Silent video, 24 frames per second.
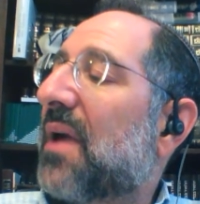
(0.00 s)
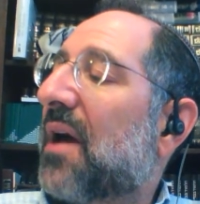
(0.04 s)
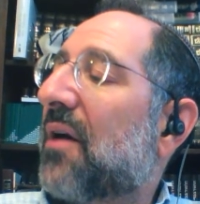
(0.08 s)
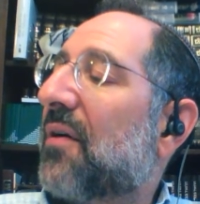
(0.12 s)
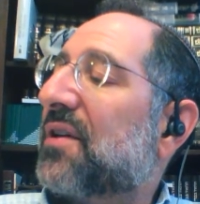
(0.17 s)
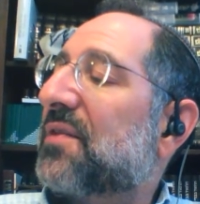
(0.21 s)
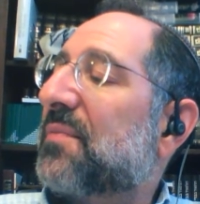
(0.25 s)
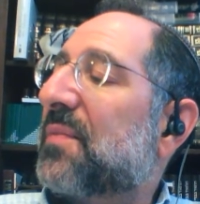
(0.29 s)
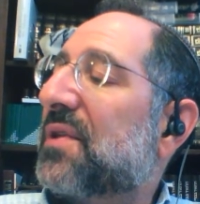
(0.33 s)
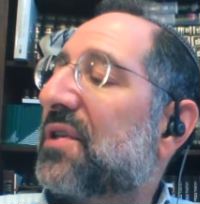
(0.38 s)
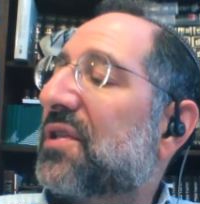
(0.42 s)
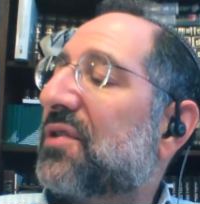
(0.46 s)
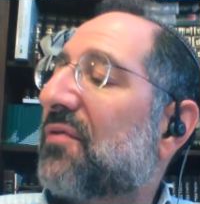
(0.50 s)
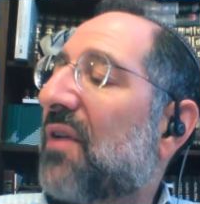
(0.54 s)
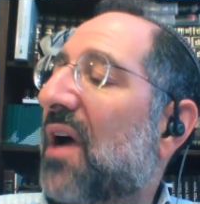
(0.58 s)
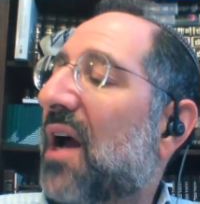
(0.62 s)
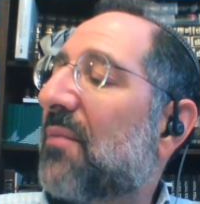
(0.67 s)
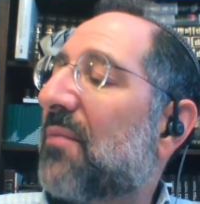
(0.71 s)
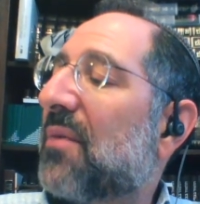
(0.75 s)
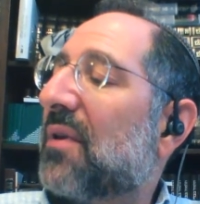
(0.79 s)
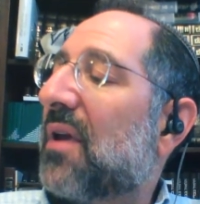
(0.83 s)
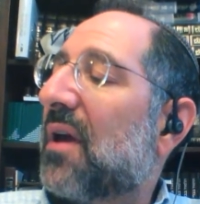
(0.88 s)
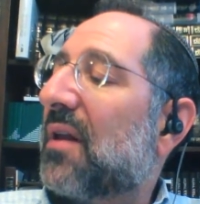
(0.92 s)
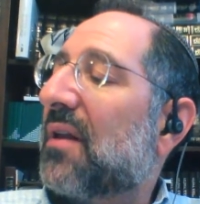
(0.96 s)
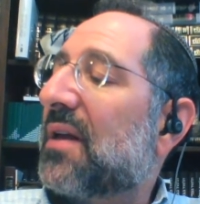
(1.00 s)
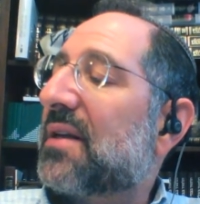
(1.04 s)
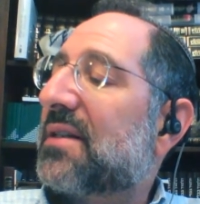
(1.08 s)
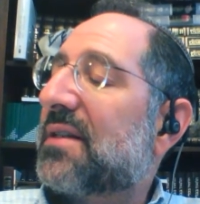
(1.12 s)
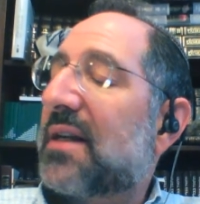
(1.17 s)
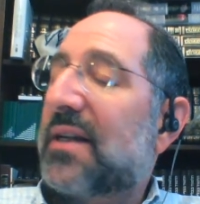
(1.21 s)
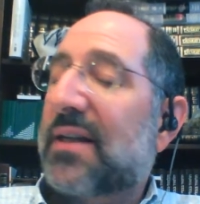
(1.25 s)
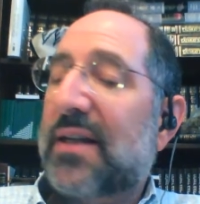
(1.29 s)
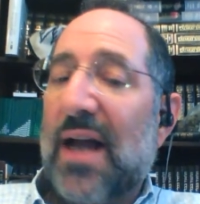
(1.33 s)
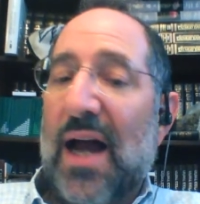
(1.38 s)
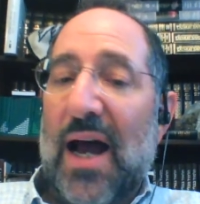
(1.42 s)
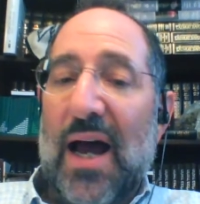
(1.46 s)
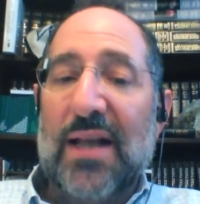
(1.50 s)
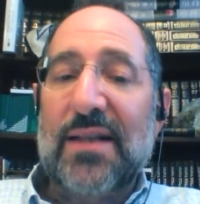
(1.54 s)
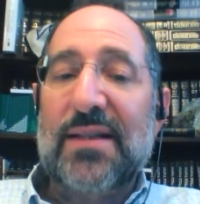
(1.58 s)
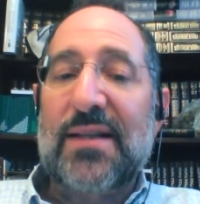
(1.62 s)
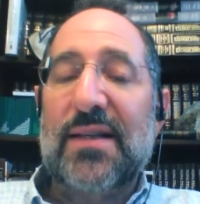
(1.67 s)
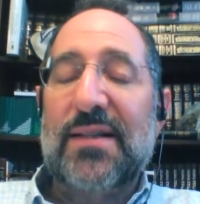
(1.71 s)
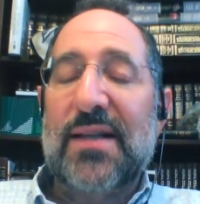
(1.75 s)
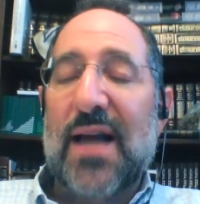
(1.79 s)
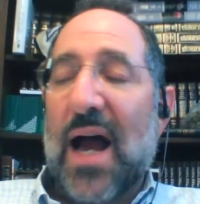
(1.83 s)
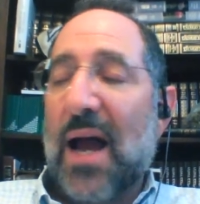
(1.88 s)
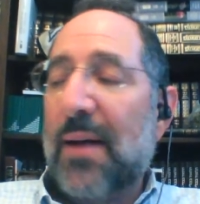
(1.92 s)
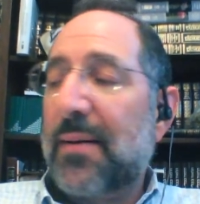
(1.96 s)
be'eretz Mitzrayim b'layla, as God
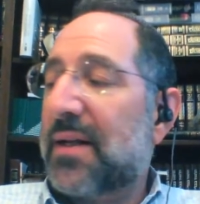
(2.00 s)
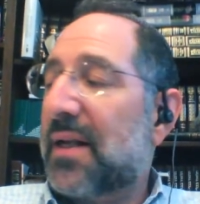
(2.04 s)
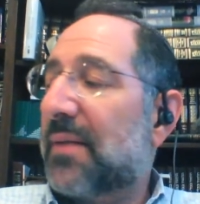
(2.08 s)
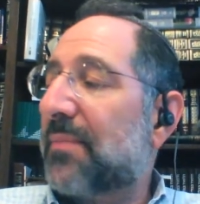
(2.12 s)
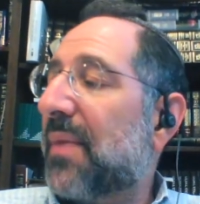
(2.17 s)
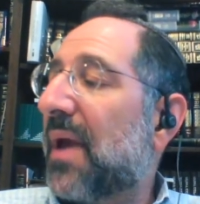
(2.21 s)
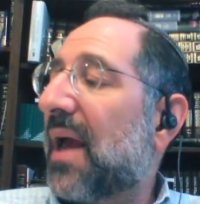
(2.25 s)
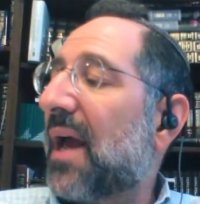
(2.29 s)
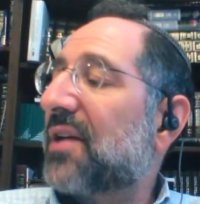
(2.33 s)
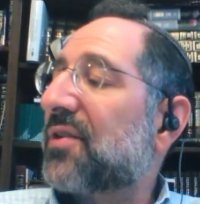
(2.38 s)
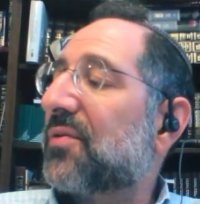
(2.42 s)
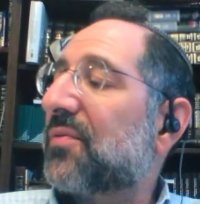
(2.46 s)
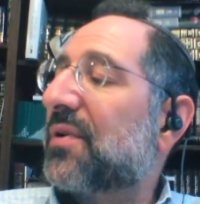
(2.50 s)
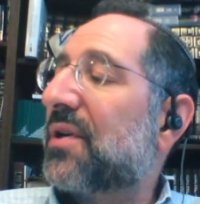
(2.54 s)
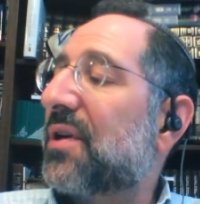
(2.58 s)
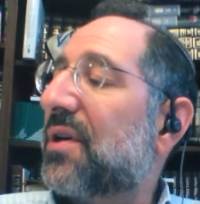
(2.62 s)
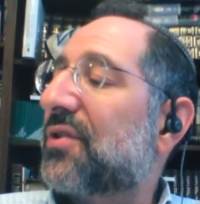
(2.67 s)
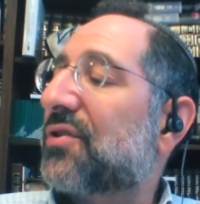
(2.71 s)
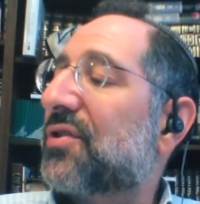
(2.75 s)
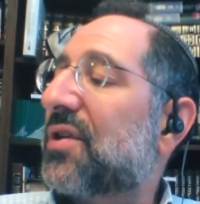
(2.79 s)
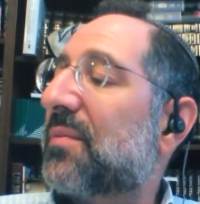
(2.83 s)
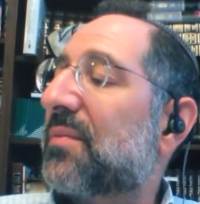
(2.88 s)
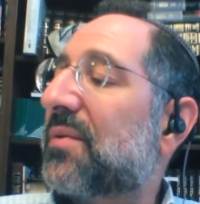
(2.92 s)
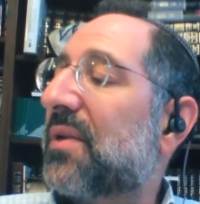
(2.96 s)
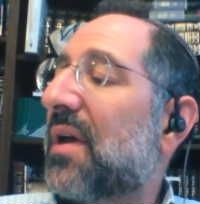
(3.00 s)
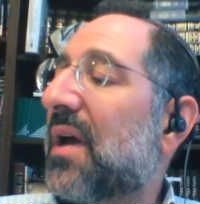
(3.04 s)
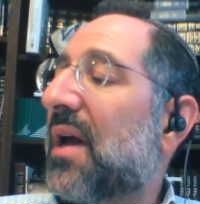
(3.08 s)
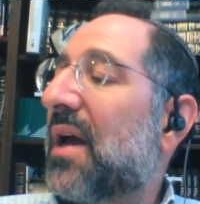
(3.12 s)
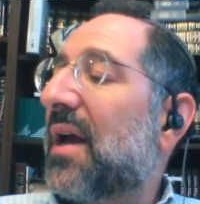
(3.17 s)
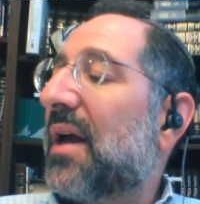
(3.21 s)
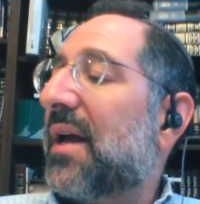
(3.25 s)
says, I'm going to pass through Egypt.